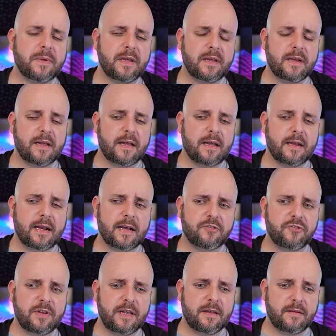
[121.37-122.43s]
me and
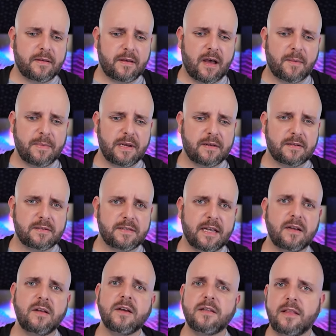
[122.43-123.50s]
actually got me to take
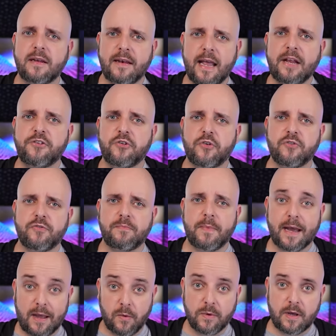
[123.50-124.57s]
a look at the nature of
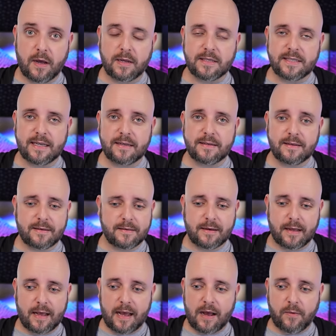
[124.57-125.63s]
my own content and
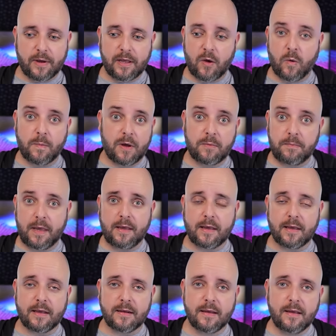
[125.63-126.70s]
how I go about
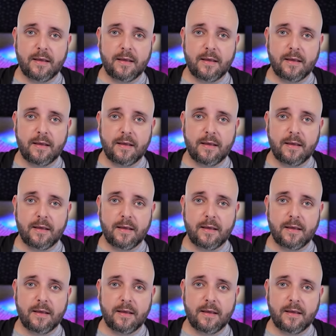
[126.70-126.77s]
making it.